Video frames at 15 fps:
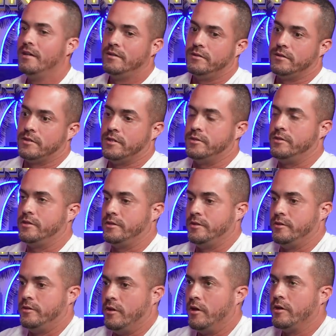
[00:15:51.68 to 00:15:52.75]
because you
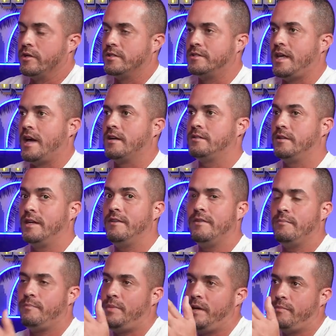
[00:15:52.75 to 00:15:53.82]
know the status.
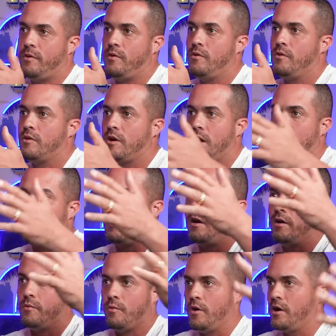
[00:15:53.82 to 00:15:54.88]
Even people who come
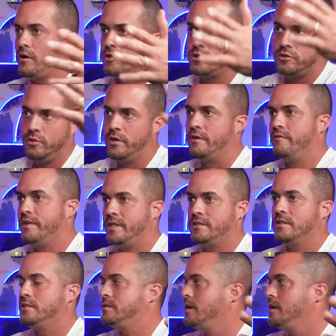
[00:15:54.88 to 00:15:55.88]
on work or student visas.